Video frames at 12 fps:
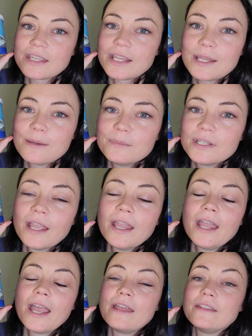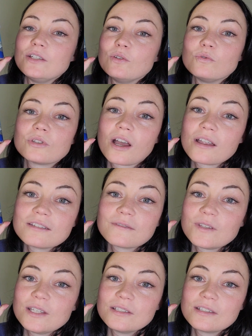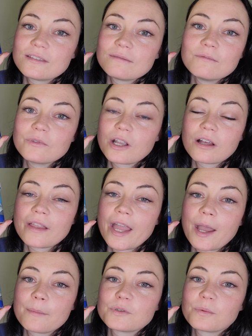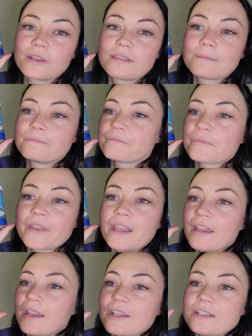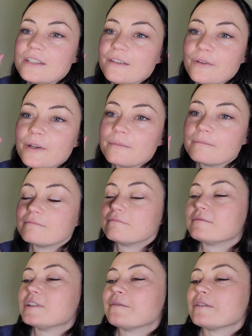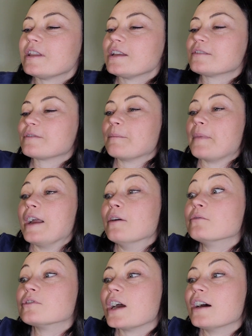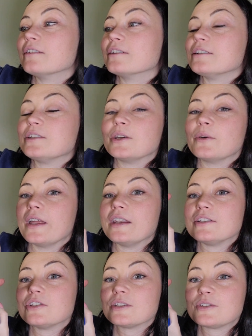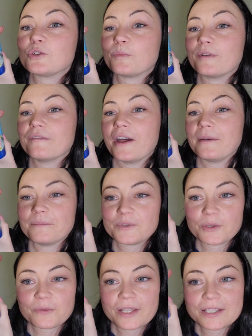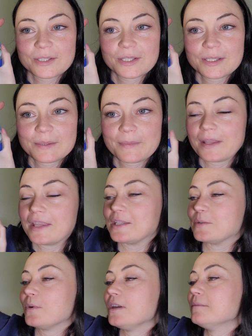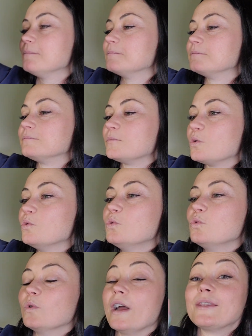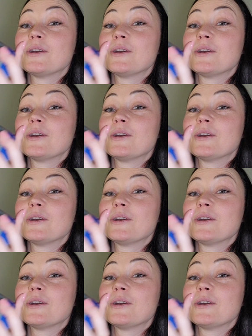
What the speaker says: themed, and they do tons of these collabs with different things from my own childhood too, and it's just super fun. So let's just smell this one. Ooh, and